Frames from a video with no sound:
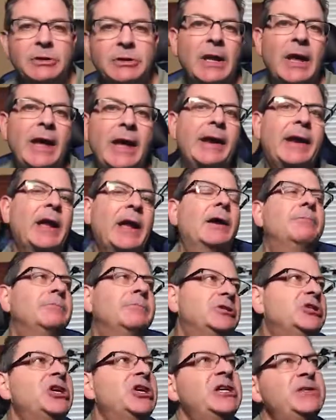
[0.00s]
like
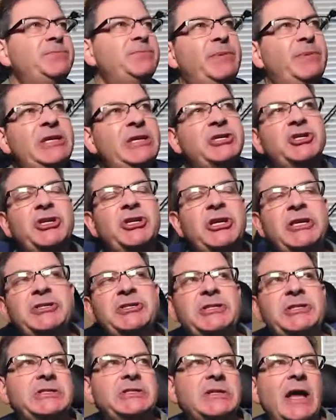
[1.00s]
chase being chased
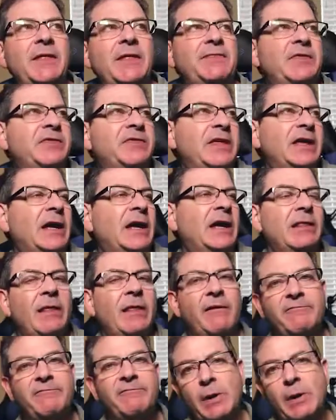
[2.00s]
is not the thing I
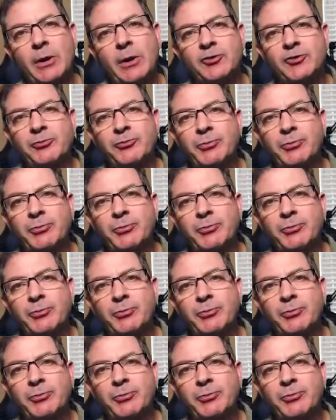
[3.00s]
love most,